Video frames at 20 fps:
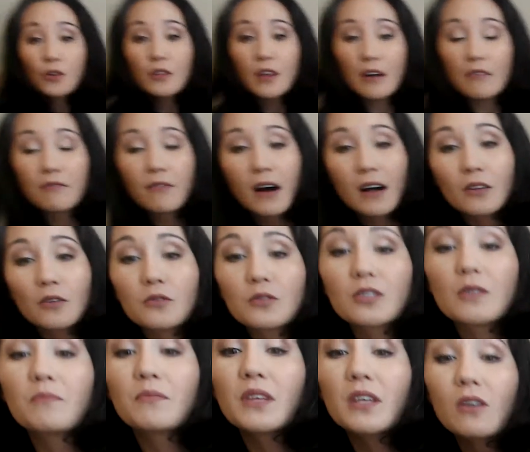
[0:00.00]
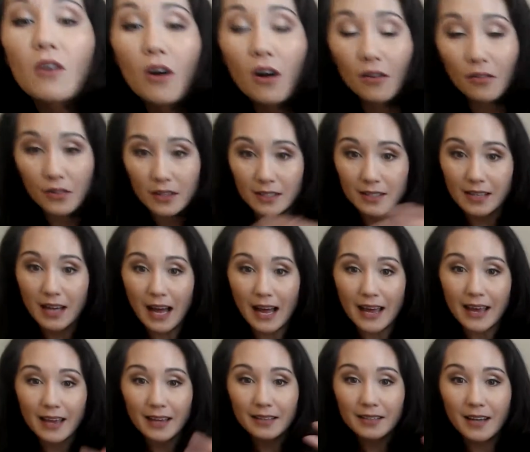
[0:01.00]
that follows something called the
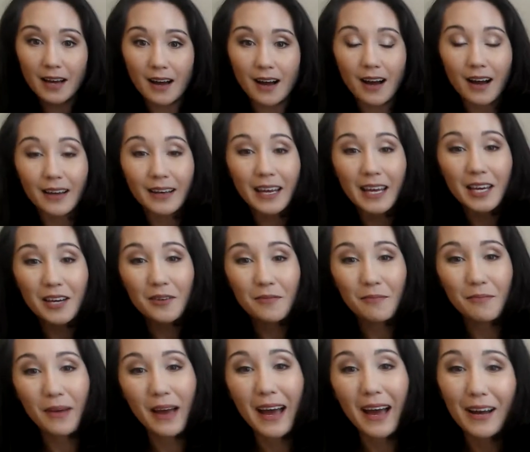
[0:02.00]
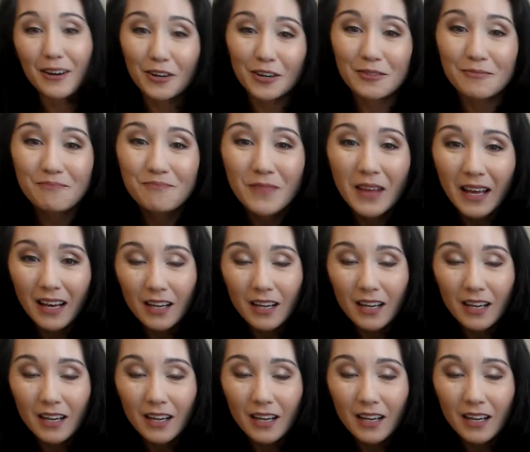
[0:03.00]
diatonic pattern.